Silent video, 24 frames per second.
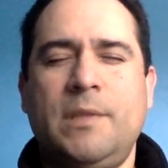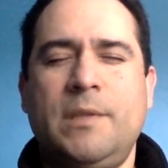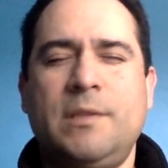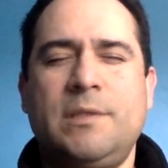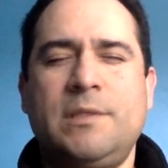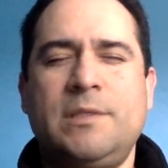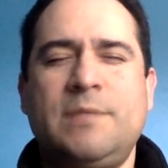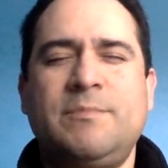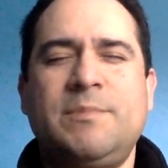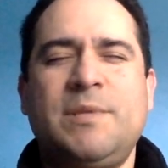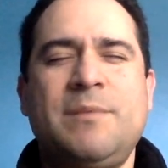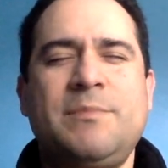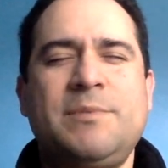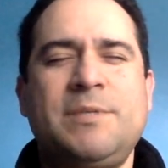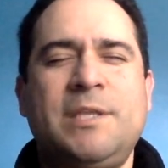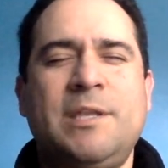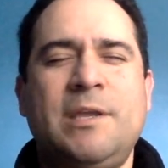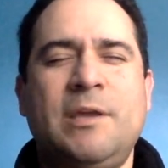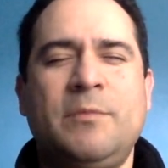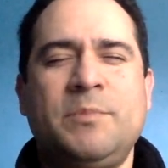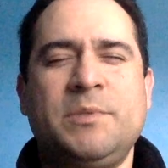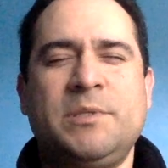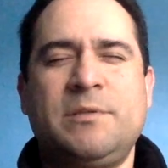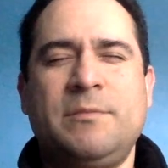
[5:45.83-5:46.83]
Sometimes it
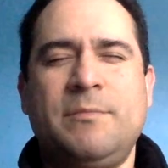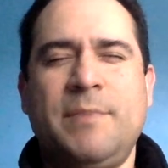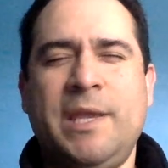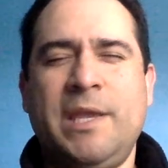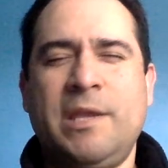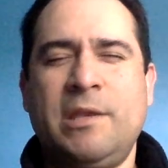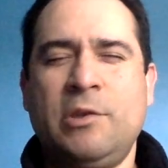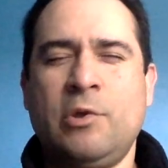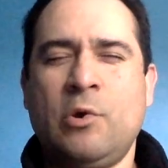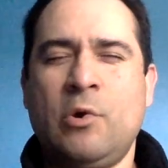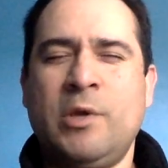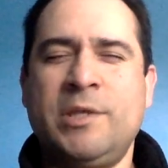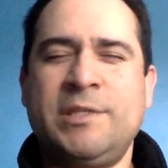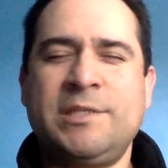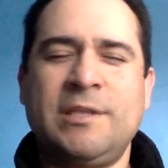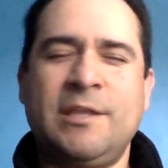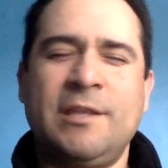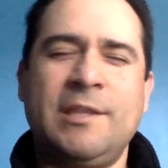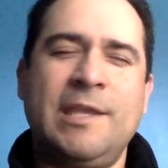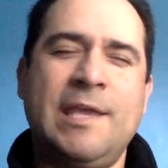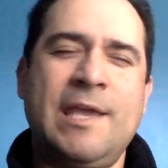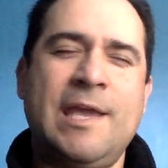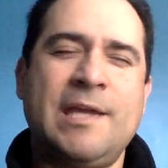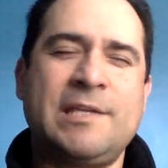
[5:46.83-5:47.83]
helps to make a noise
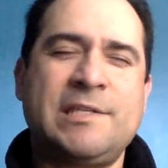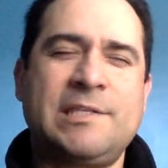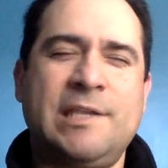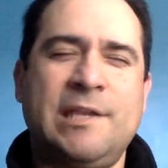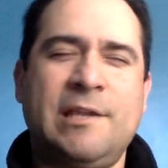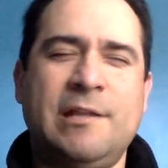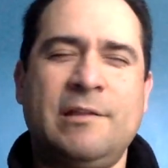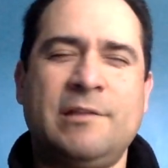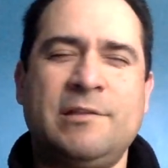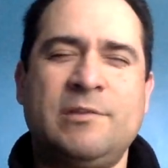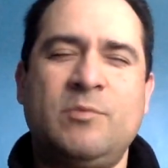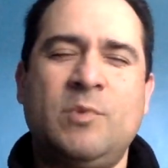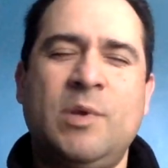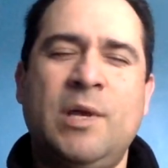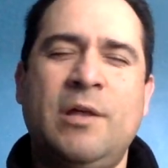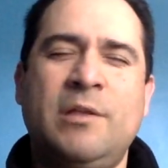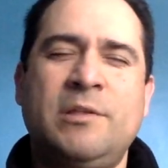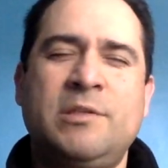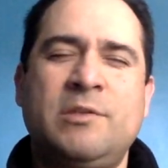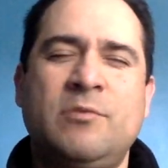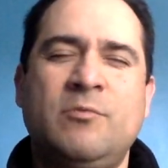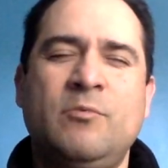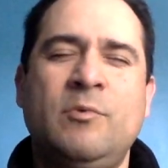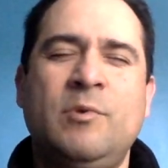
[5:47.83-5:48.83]
on the exhale as well
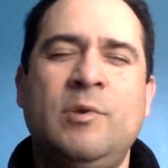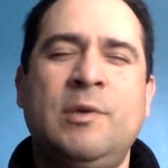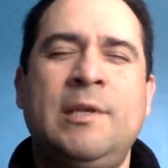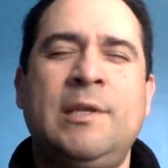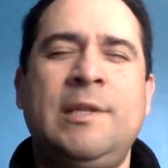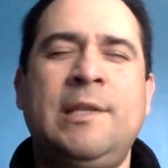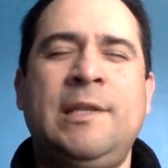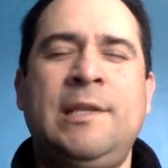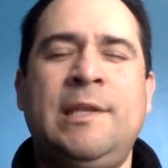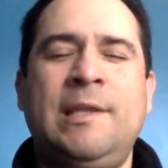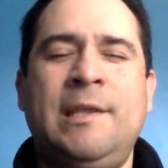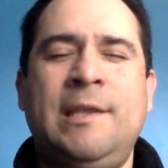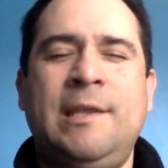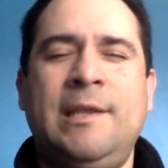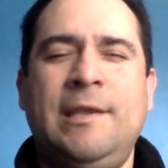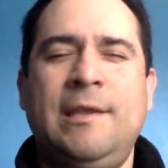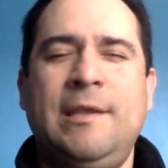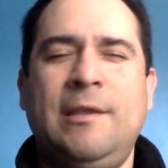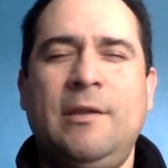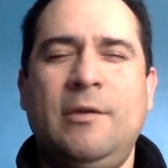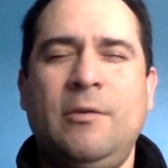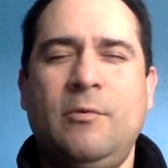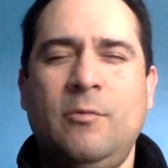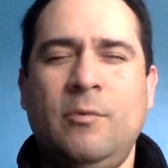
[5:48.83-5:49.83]
to really,
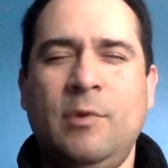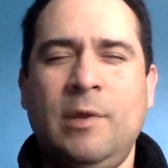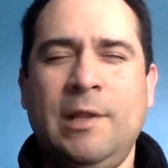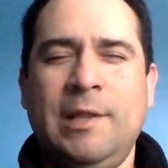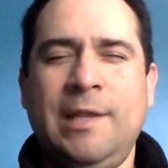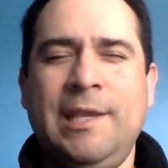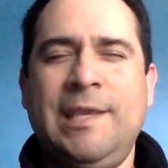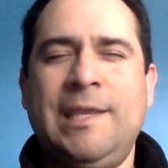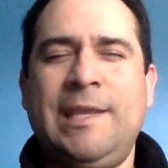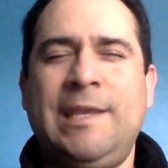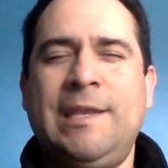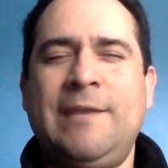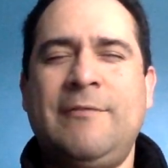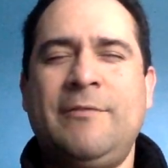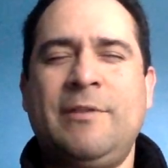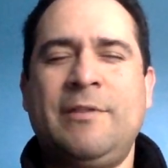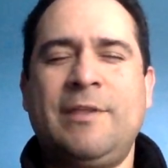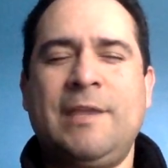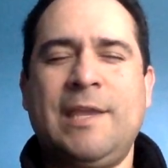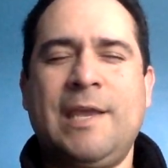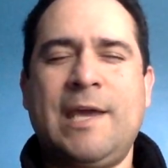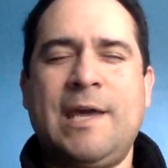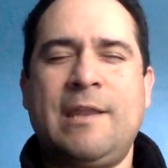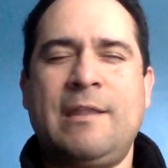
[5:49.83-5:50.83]
really get
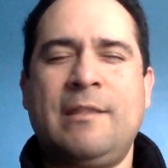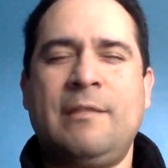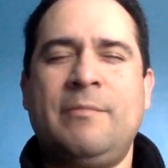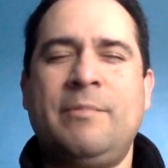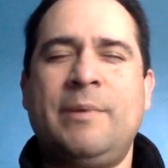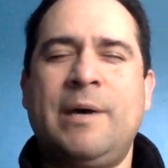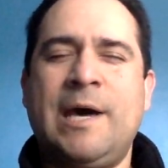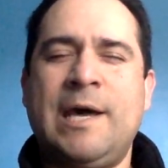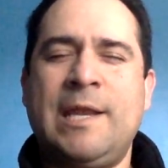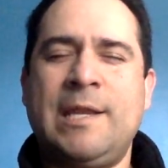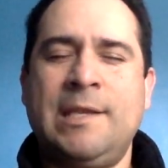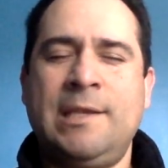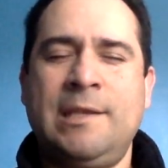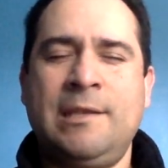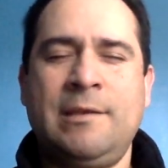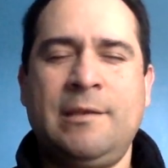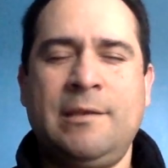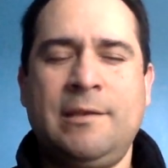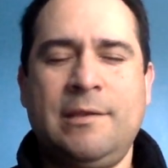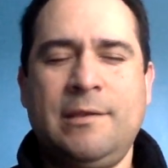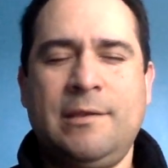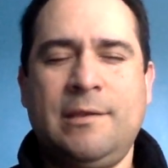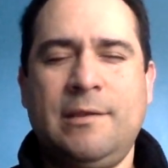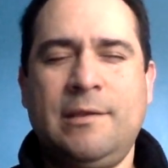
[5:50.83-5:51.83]
everything out of the body
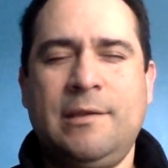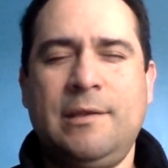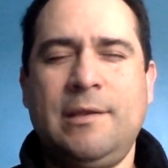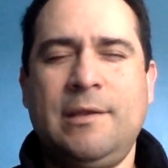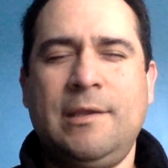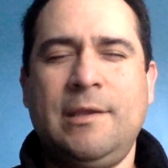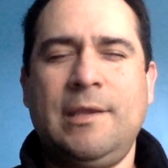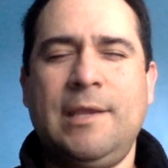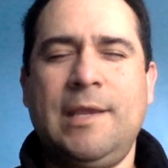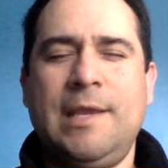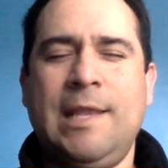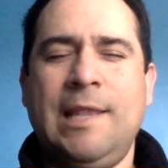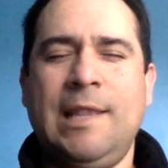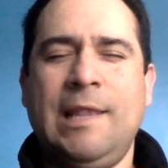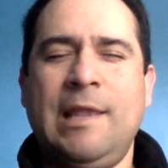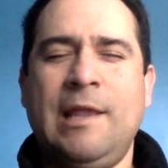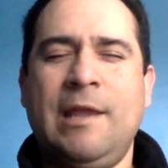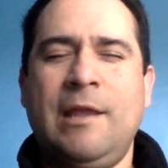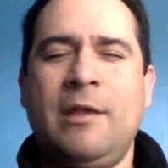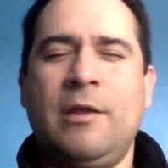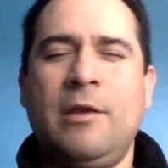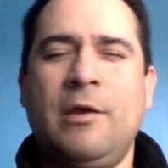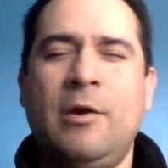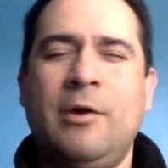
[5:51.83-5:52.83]
and
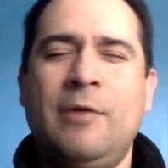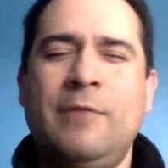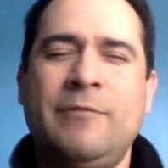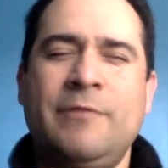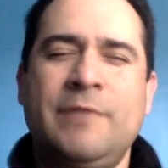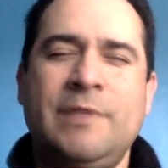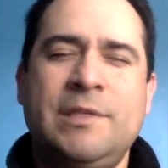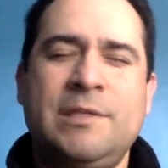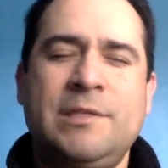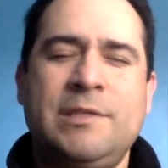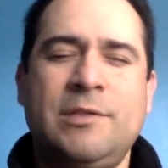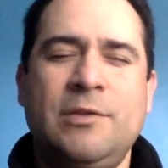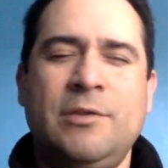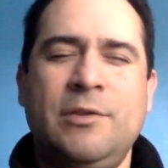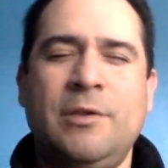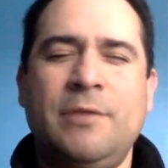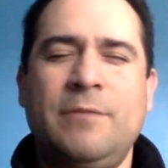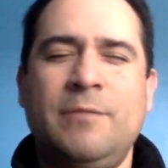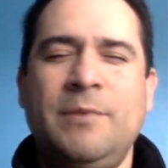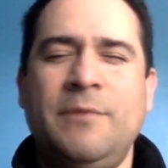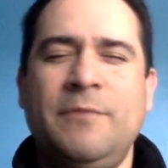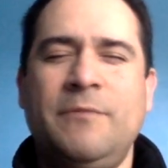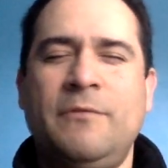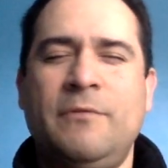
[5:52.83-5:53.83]
let go of it so you
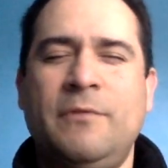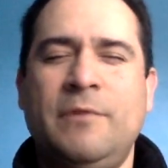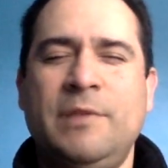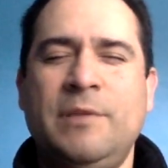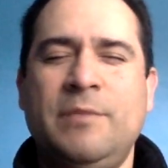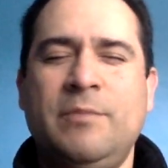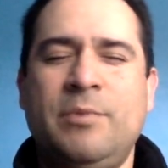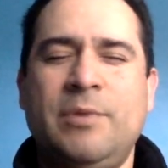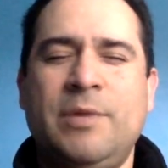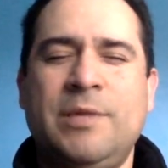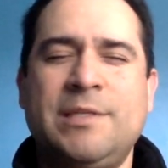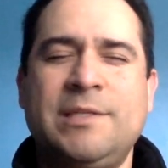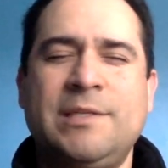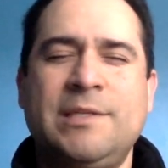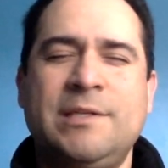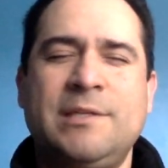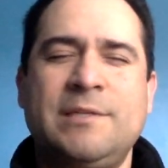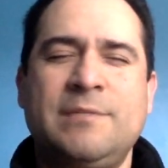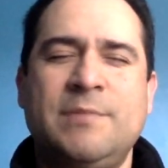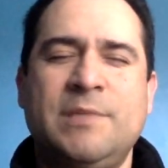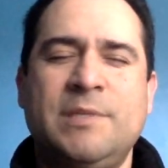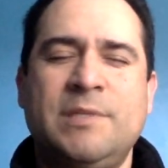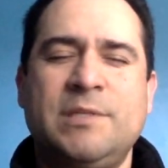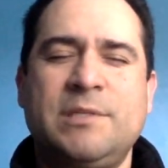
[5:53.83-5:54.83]
can be fully present
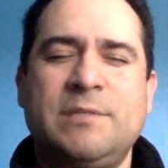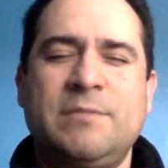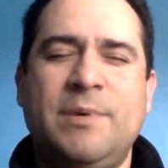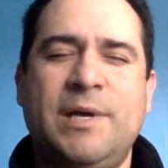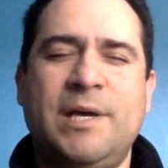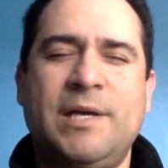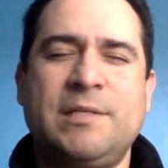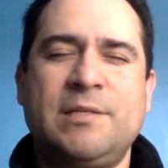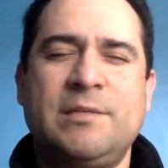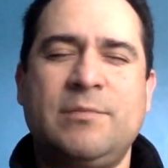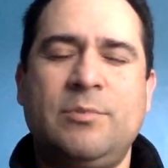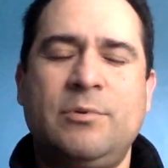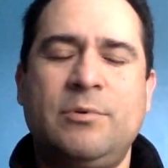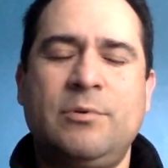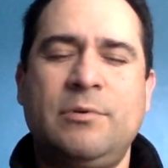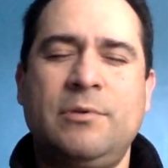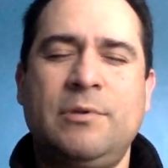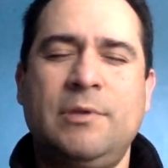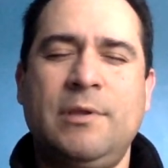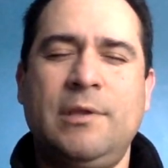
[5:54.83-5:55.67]
as much as possible.